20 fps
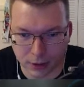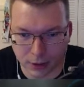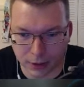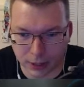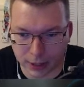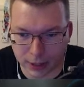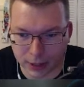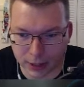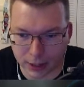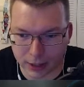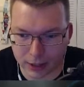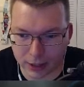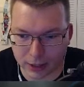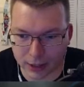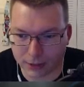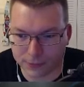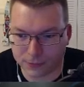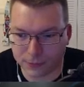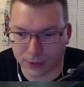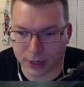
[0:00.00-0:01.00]
and then
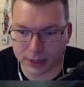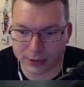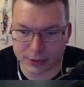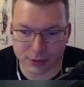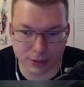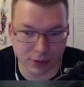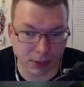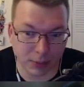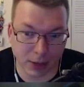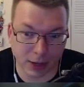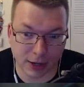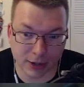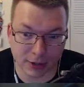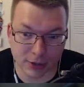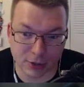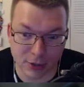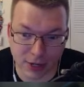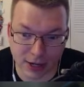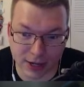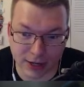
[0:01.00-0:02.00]
if you guys just come back in
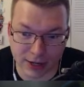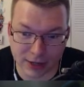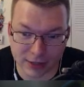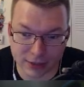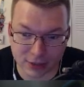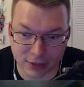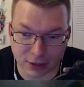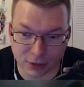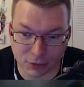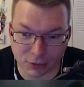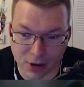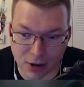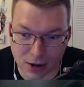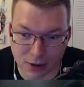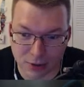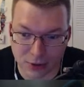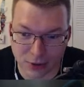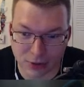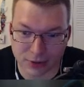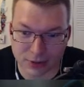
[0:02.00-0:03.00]
2 days and 3
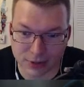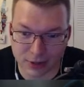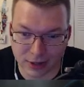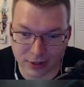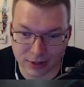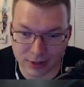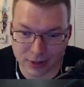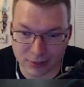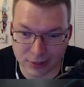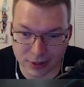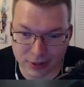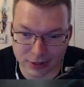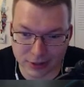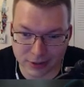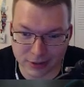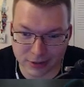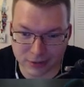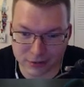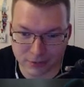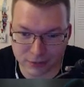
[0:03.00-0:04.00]
hours and 19
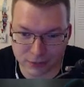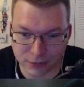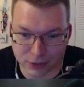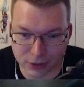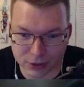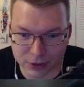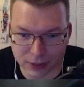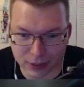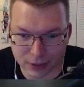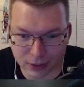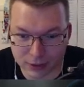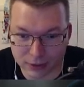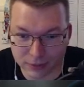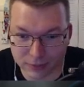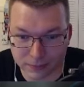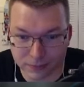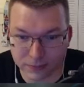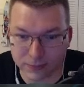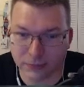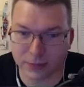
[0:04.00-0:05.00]
minutes, just kidding.
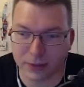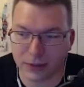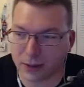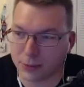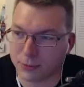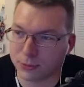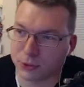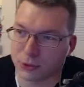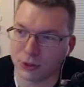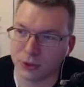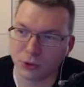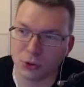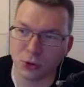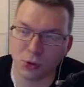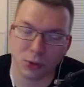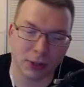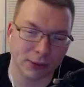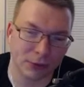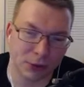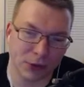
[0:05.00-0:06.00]
I'm sure that joke
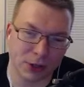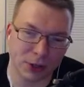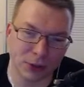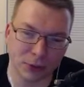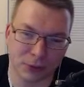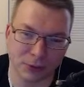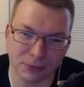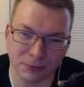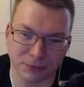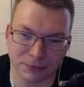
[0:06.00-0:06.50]
will never get old.